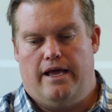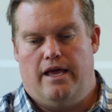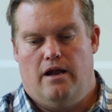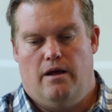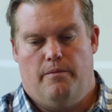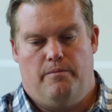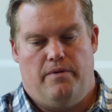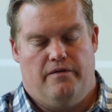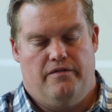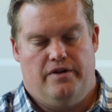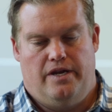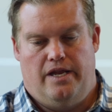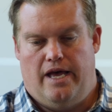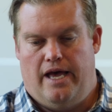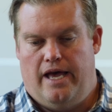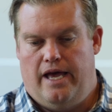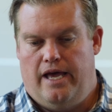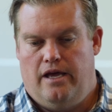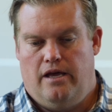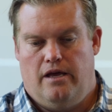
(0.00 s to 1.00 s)
get up every
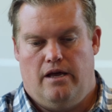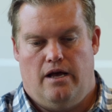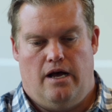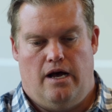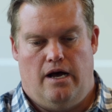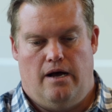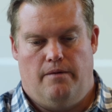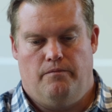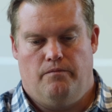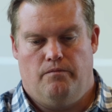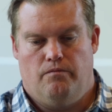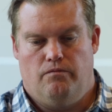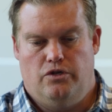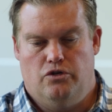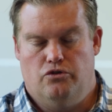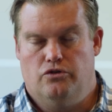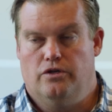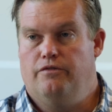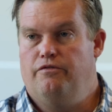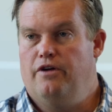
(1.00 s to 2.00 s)
day,
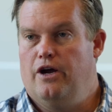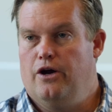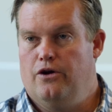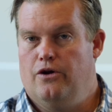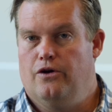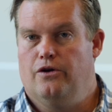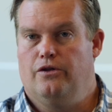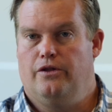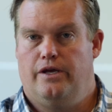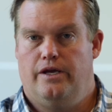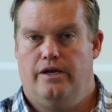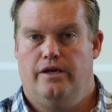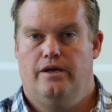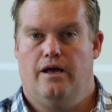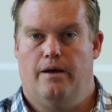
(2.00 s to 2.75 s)
usually very early.